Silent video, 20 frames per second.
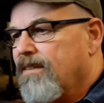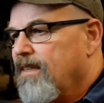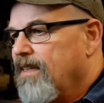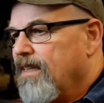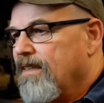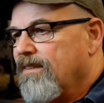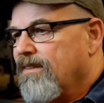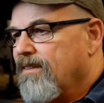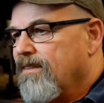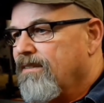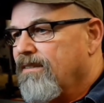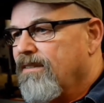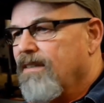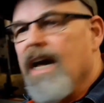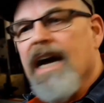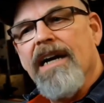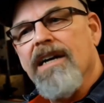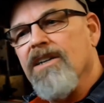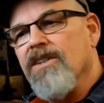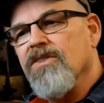it's
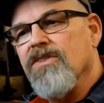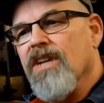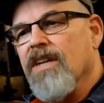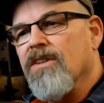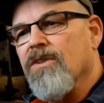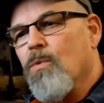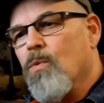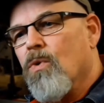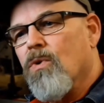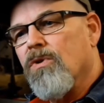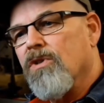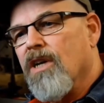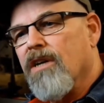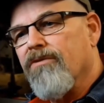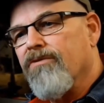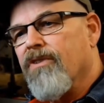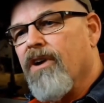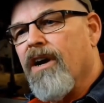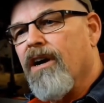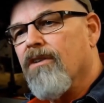not going to set the world
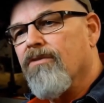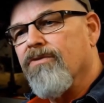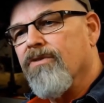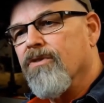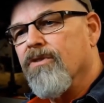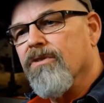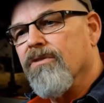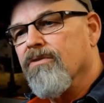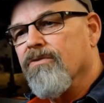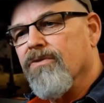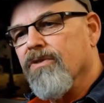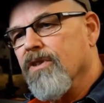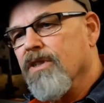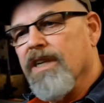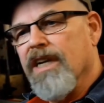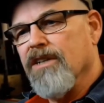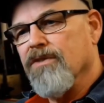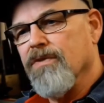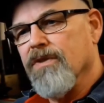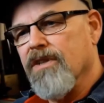on fire for the
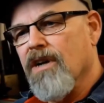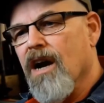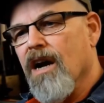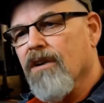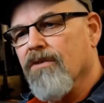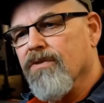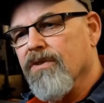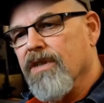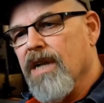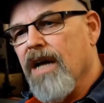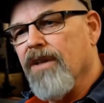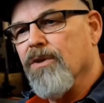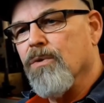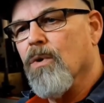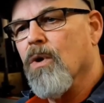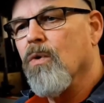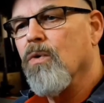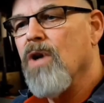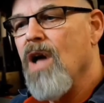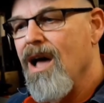next photographer down the
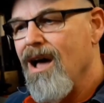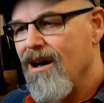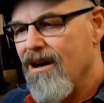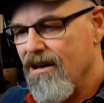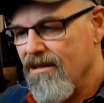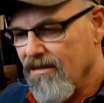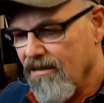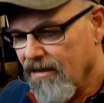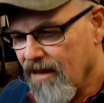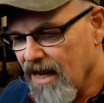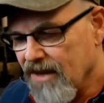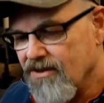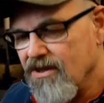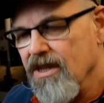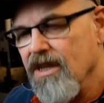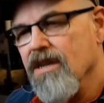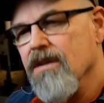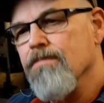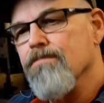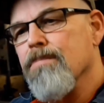road, unless
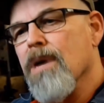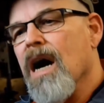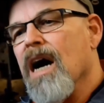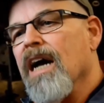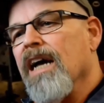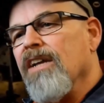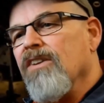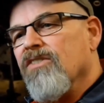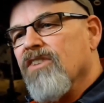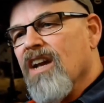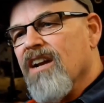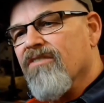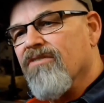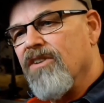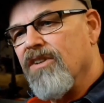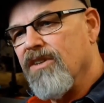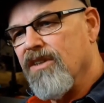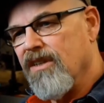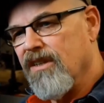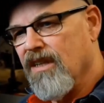he combines
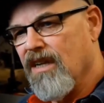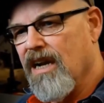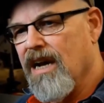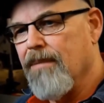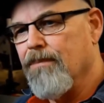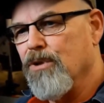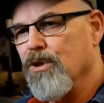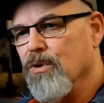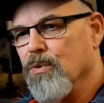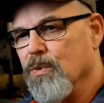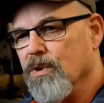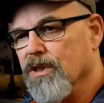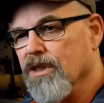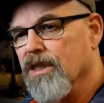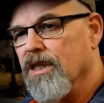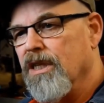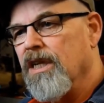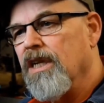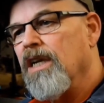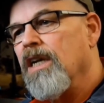everything that I'm
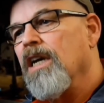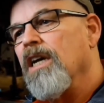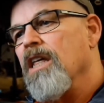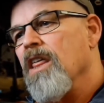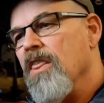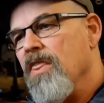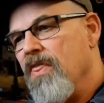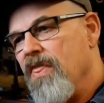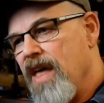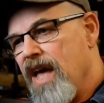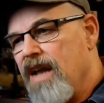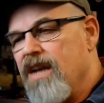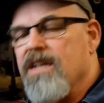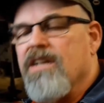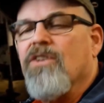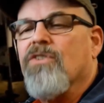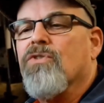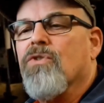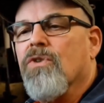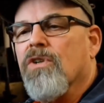doing. Then
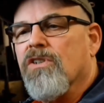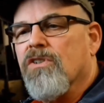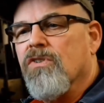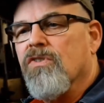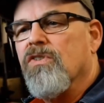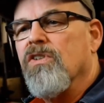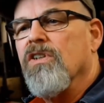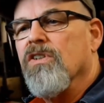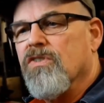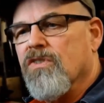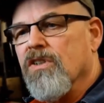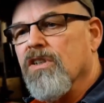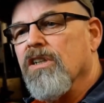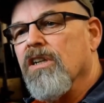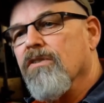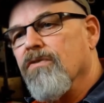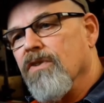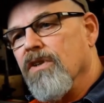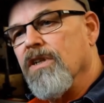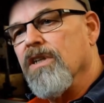he's going to see a
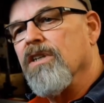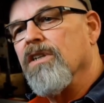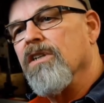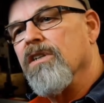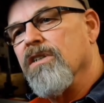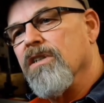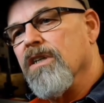significant